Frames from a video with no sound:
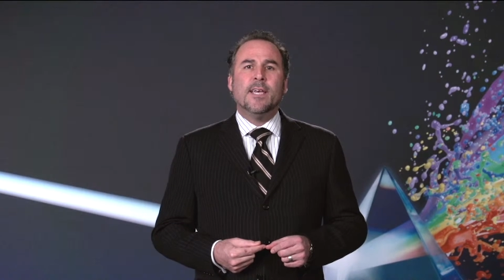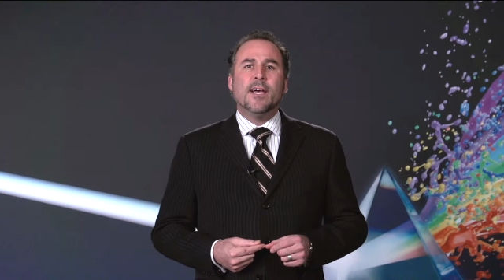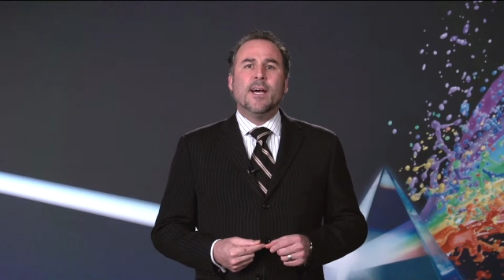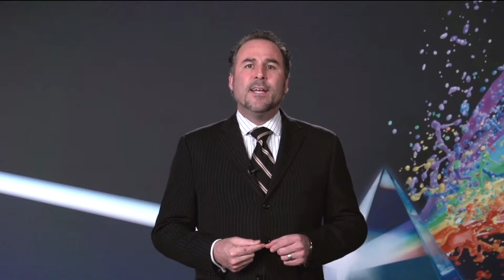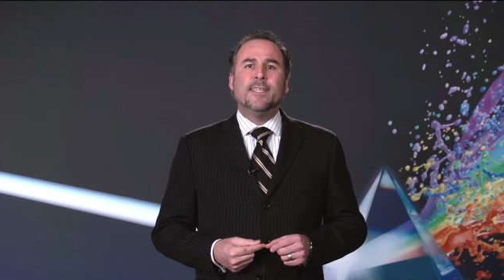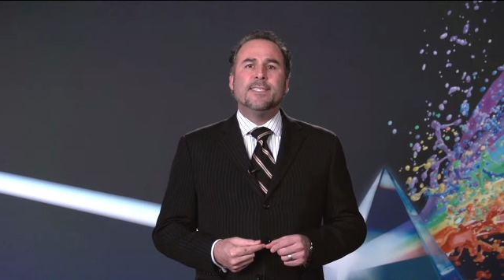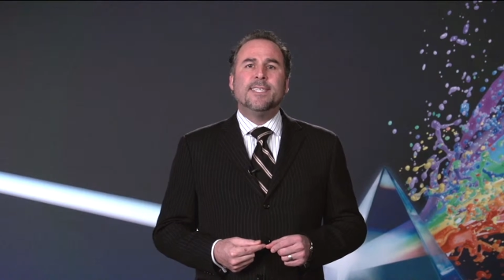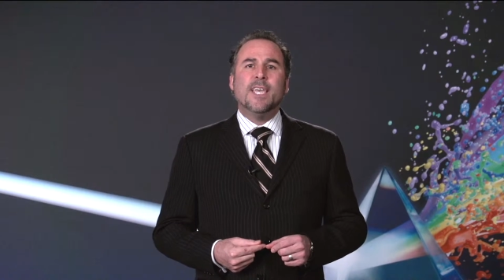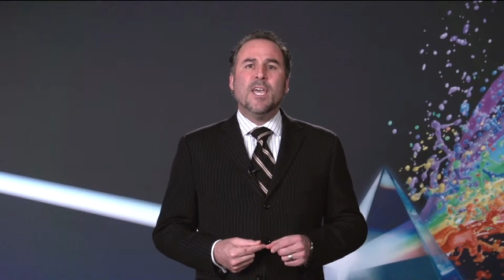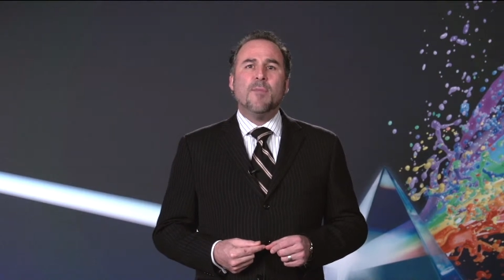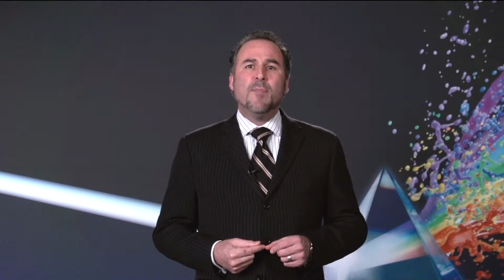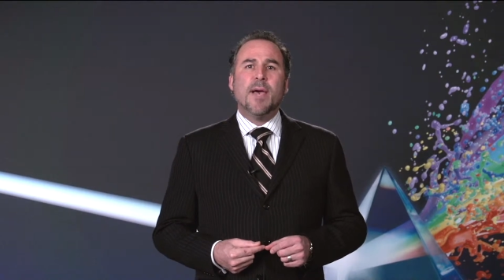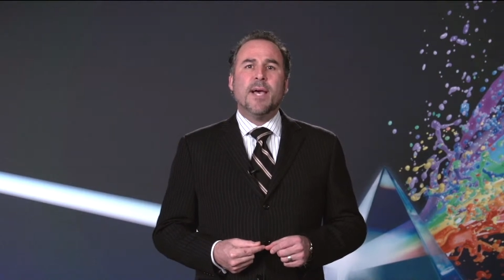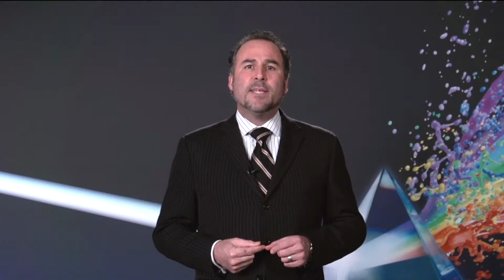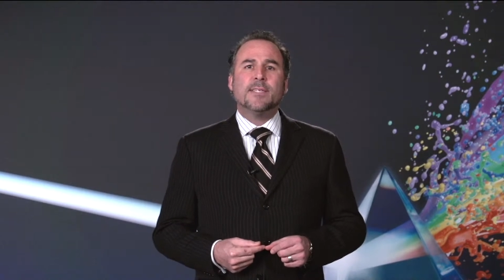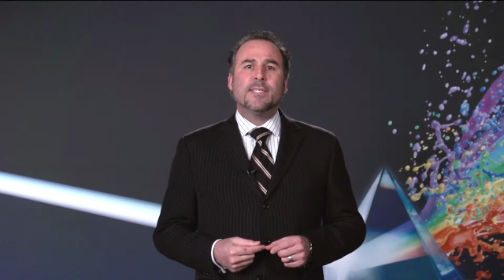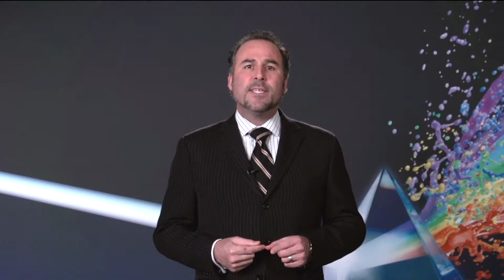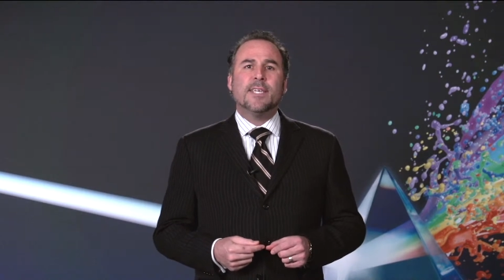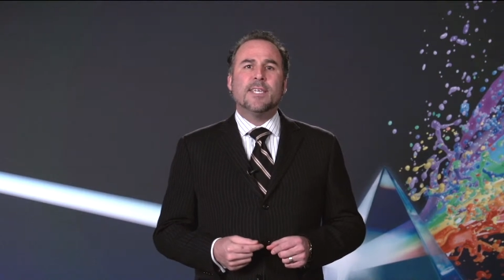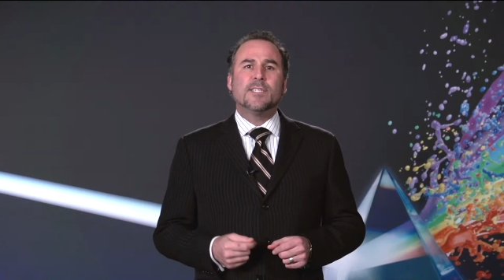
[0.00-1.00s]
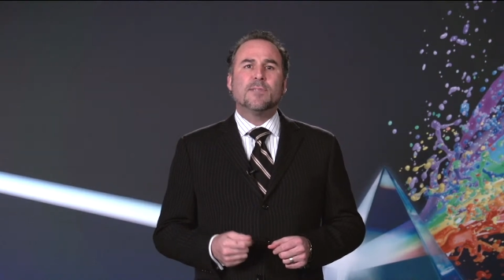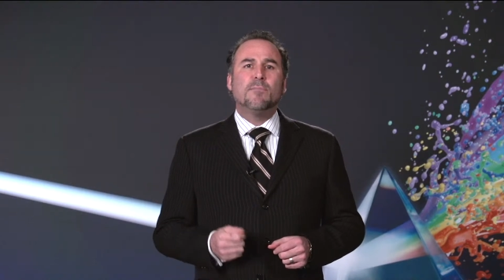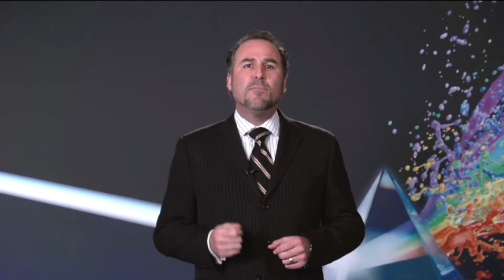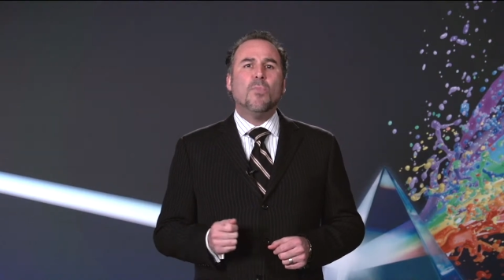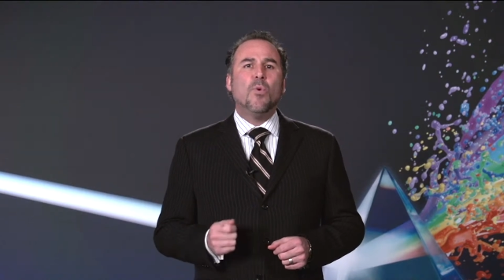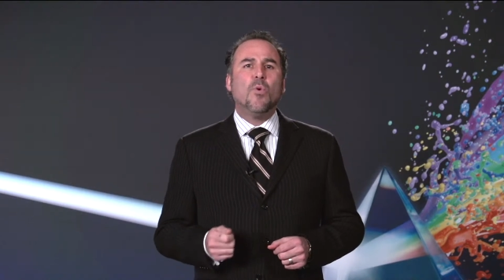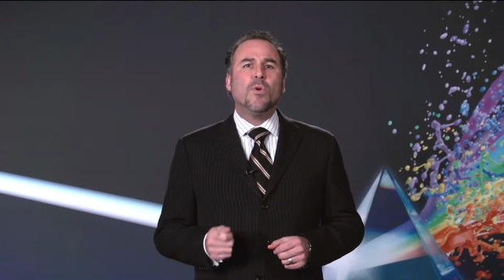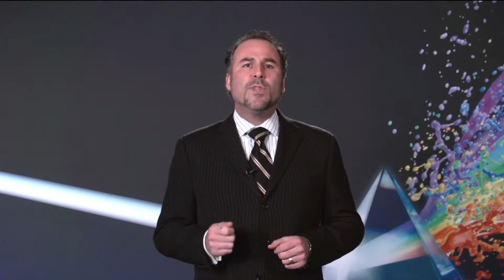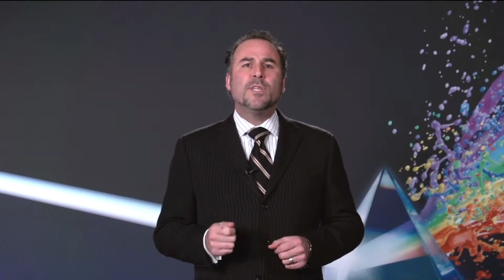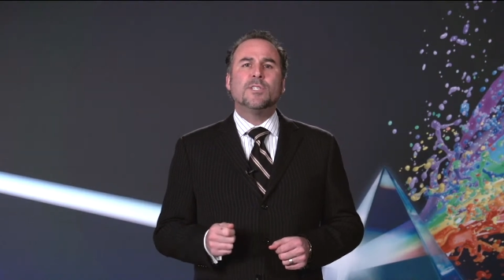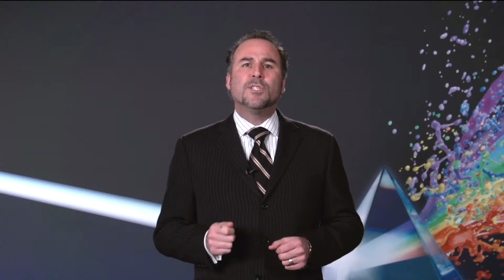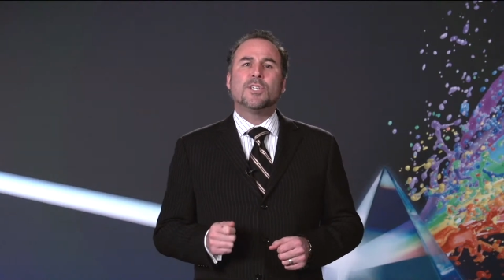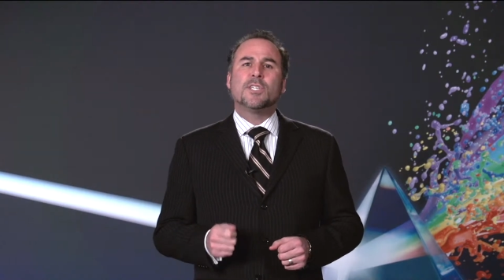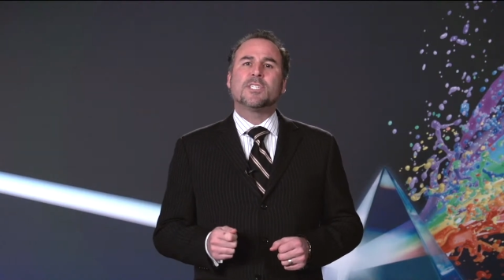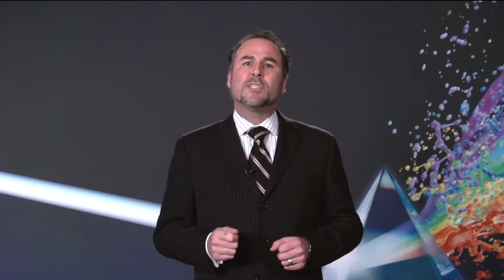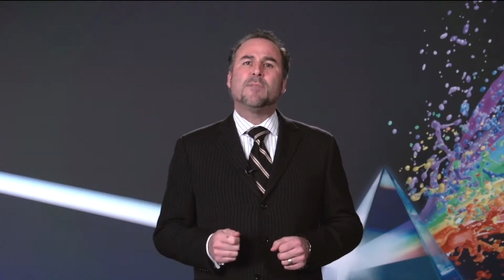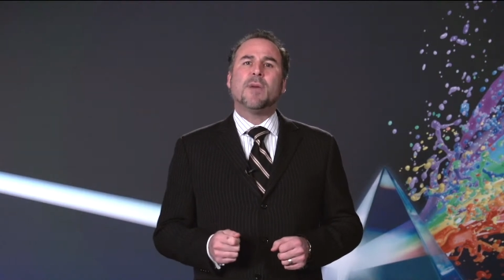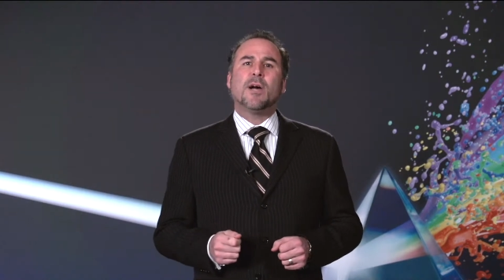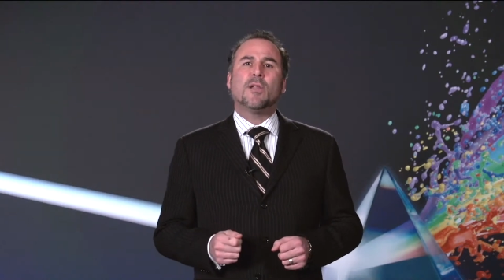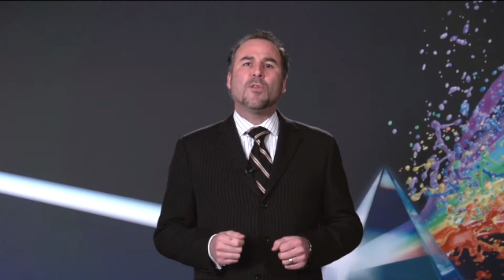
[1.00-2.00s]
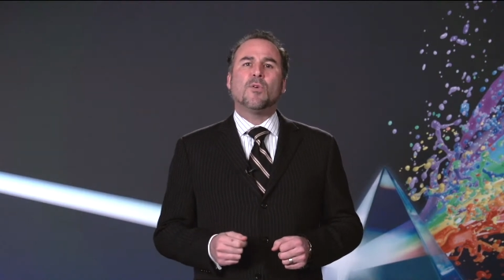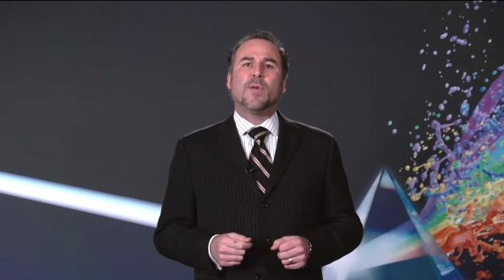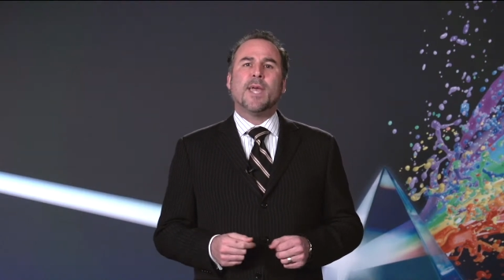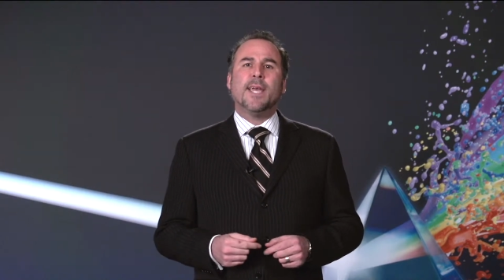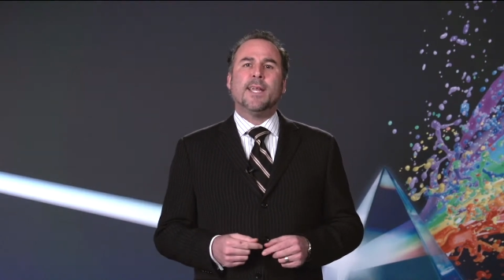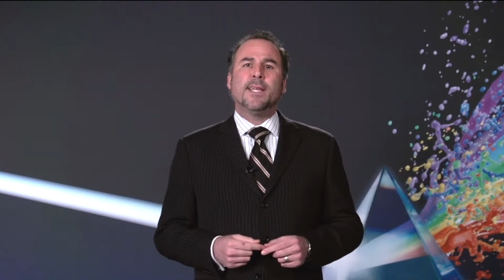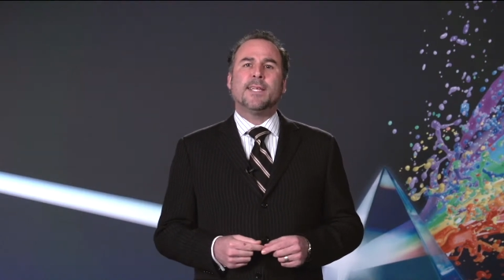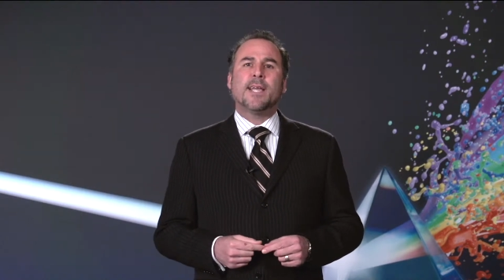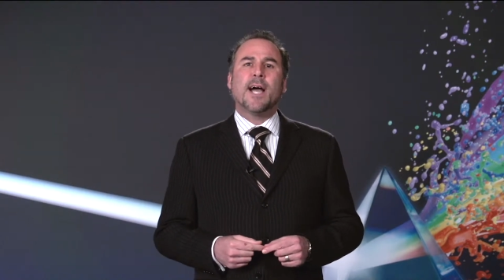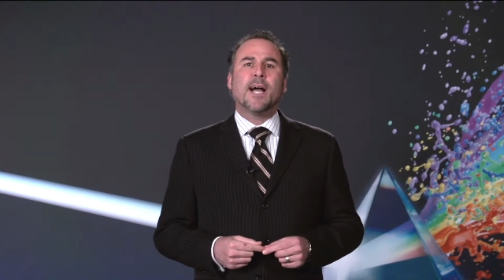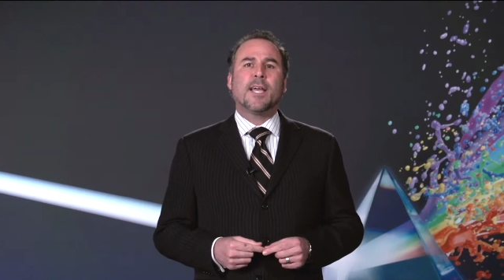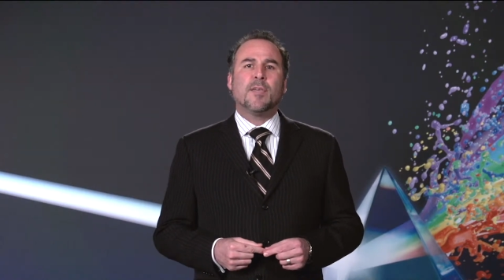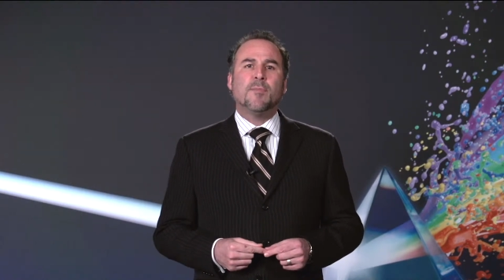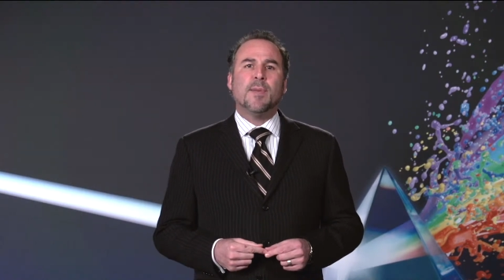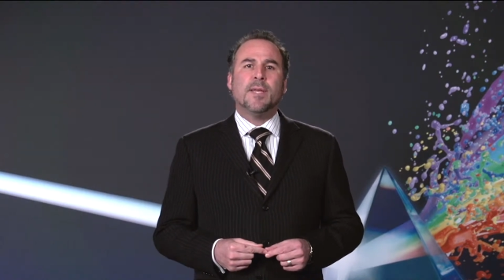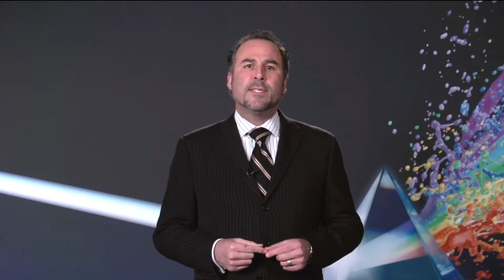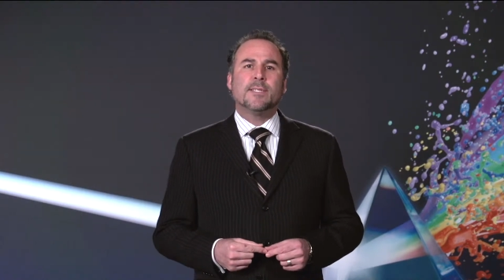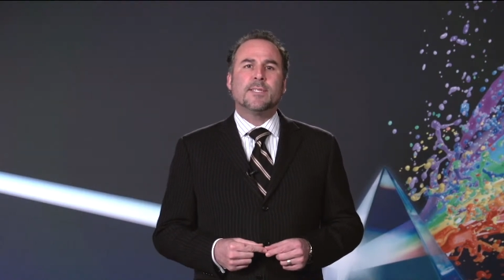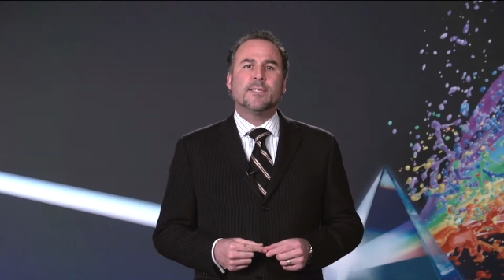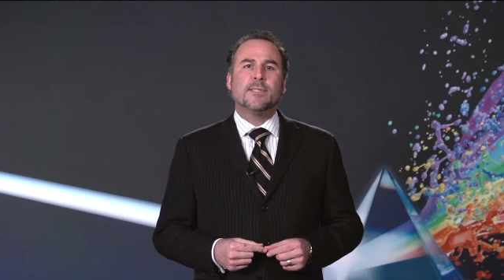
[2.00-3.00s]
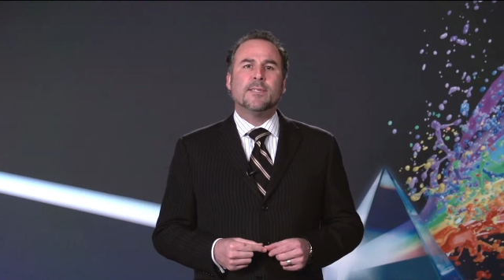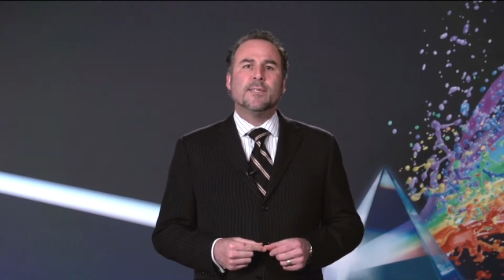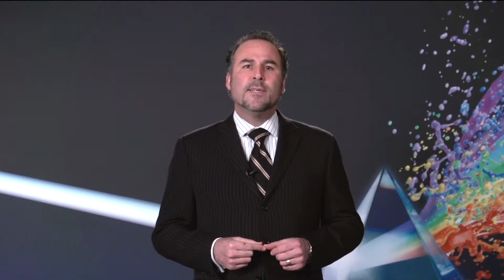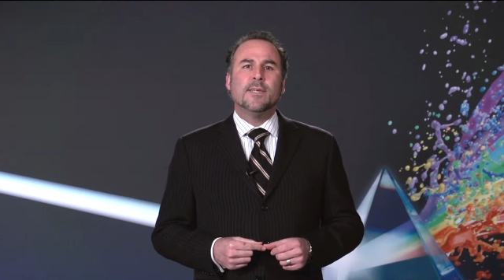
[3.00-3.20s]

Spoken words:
a DMS is more than just about locating documents.